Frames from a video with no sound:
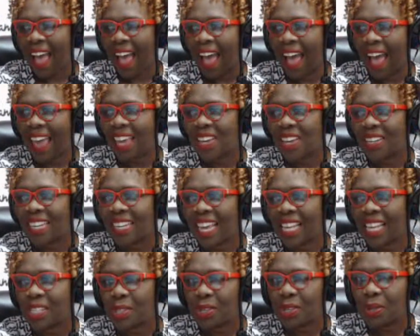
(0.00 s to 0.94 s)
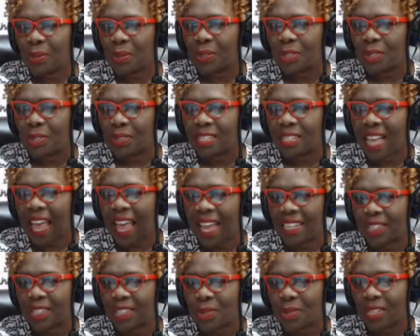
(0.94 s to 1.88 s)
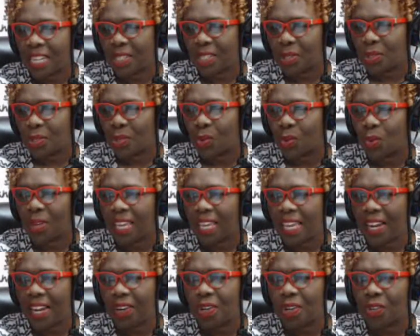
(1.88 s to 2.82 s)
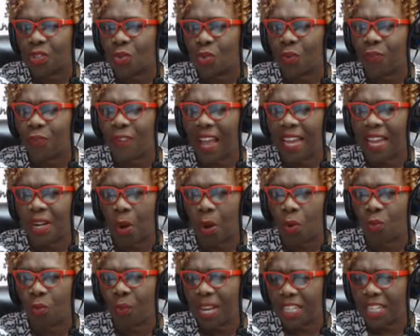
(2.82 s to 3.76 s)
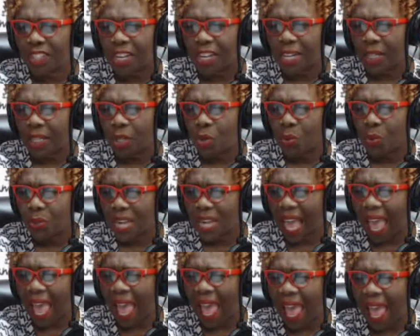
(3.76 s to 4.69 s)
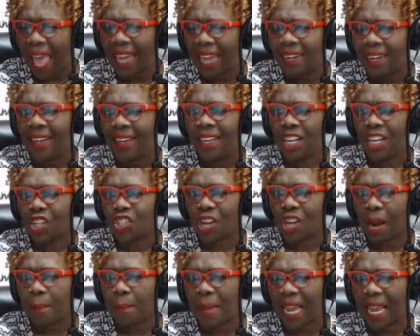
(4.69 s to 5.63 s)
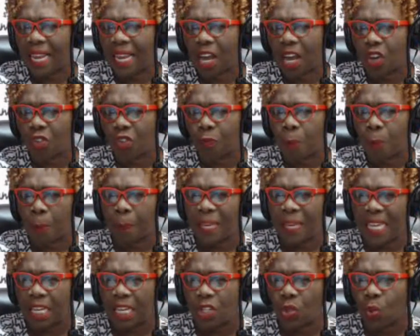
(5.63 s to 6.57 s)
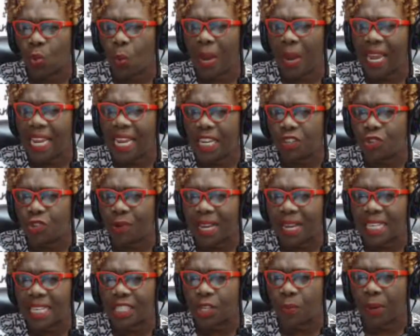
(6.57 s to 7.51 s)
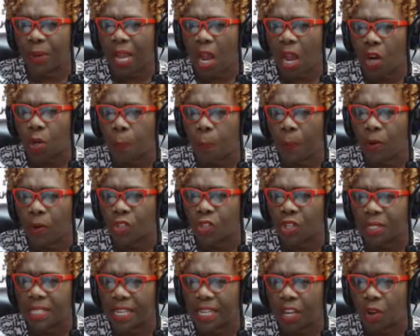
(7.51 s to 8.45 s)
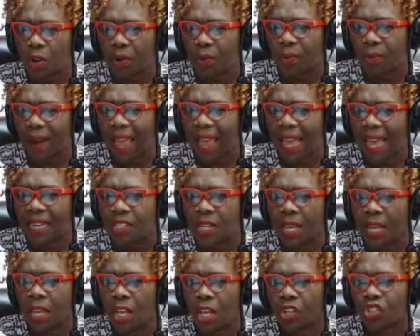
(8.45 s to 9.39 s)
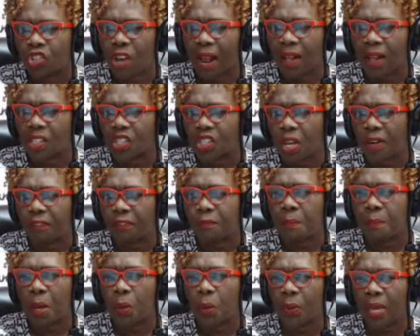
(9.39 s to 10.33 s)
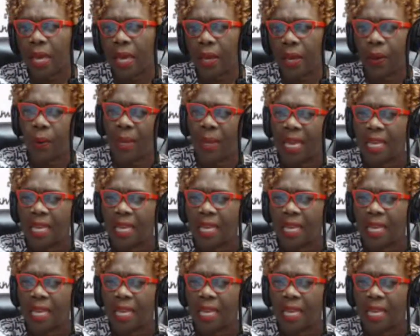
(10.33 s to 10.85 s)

Hi, good day to you, Suzette. Suzette is soon here. You soon find out. Rachel Lundan, Charmaine out of Pepine, Dwayne, Tracy, Ricardo Portius, Leon Grant, Charles out of Milko,